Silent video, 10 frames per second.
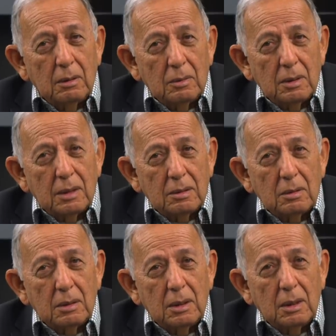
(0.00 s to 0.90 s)
Uh, there were
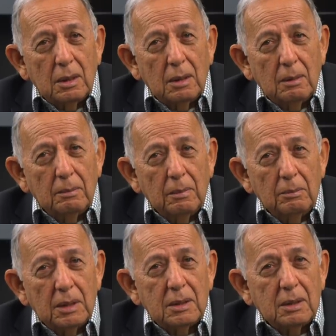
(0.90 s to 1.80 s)
actually uh,
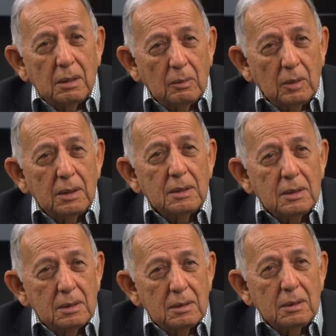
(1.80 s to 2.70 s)
military
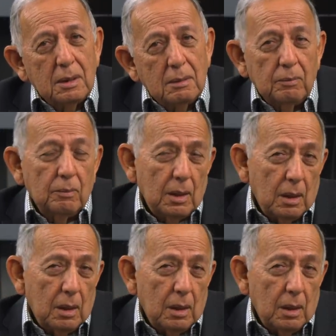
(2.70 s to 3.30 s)
witnesses that